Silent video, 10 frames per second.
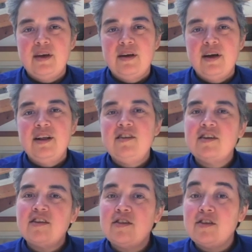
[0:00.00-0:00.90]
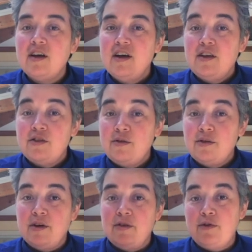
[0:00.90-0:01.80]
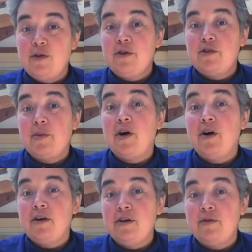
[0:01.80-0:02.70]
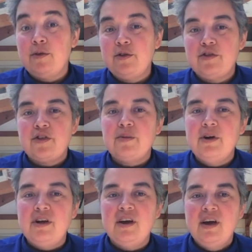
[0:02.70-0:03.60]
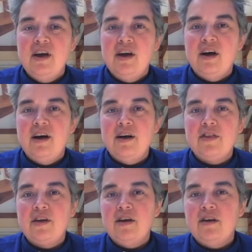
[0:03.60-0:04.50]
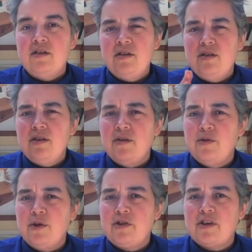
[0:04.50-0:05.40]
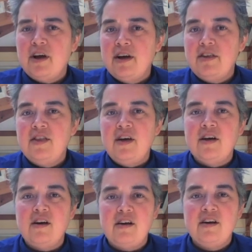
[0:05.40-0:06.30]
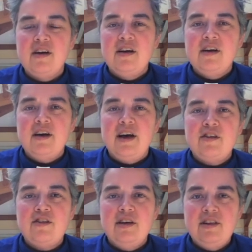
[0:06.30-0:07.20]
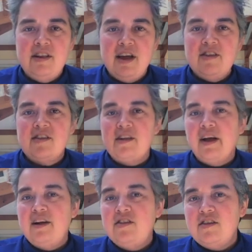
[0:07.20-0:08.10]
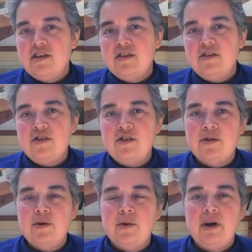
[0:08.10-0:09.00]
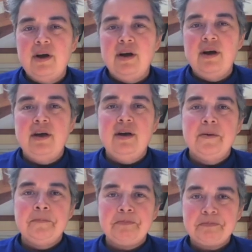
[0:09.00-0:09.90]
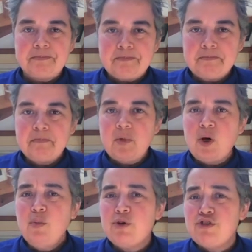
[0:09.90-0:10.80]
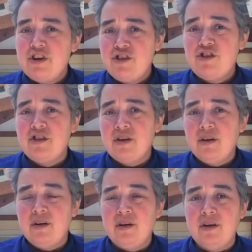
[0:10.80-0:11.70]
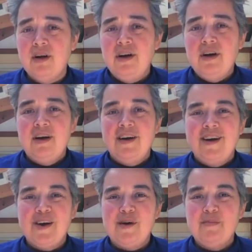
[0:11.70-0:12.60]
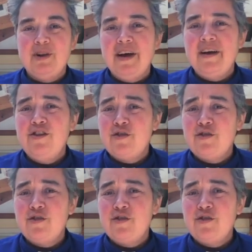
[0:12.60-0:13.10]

And that takes us through the first part of verse 3. The verse cut there actually then slides into a more traditional pledge,